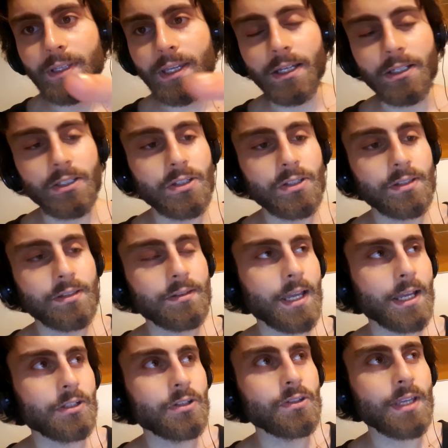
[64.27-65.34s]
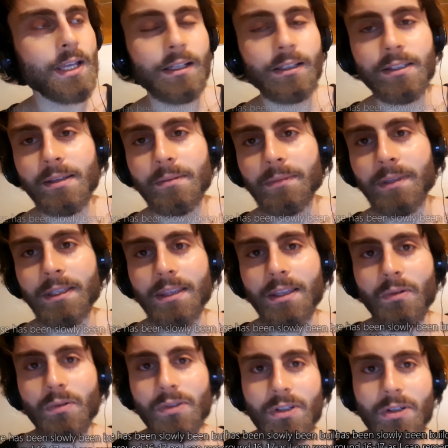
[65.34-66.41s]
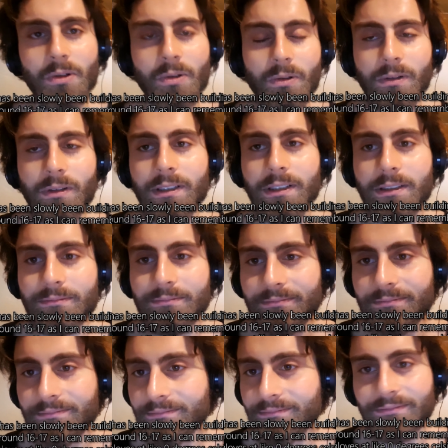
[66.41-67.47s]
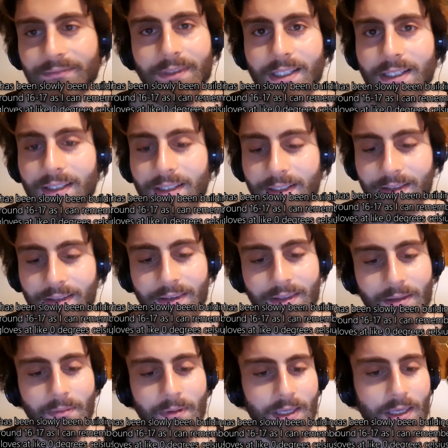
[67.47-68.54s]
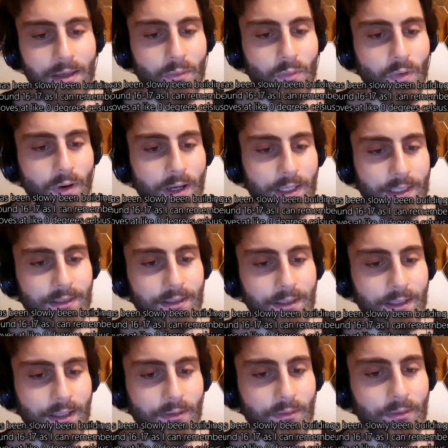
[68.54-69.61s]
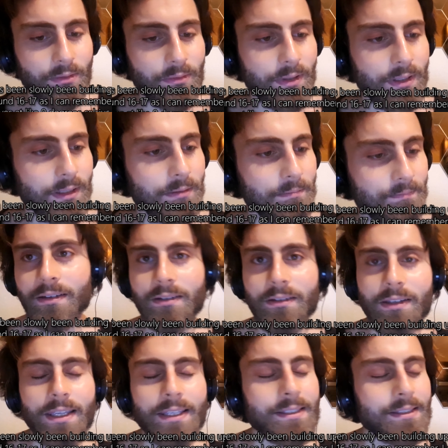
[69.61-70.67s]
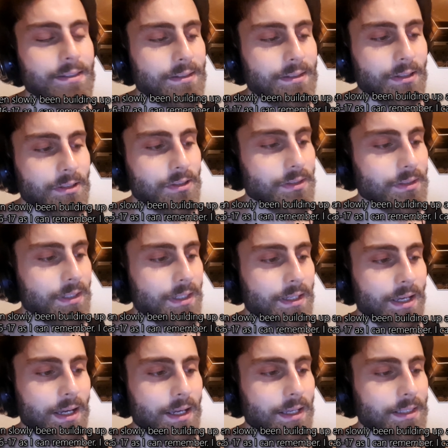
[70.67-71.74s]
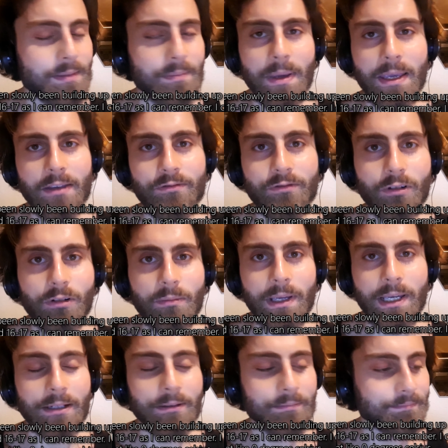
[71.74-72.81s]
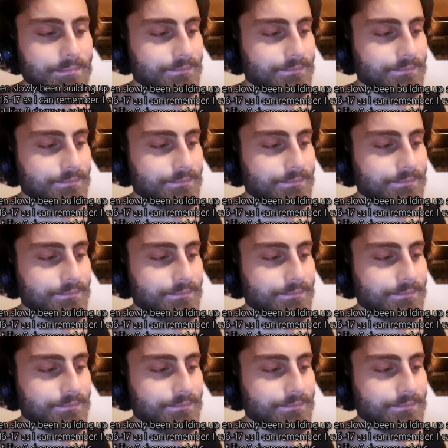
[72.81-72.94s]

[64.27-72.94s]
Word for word: I just I just held something that was cold and they became white, and now they're red. It's such it's painful, man.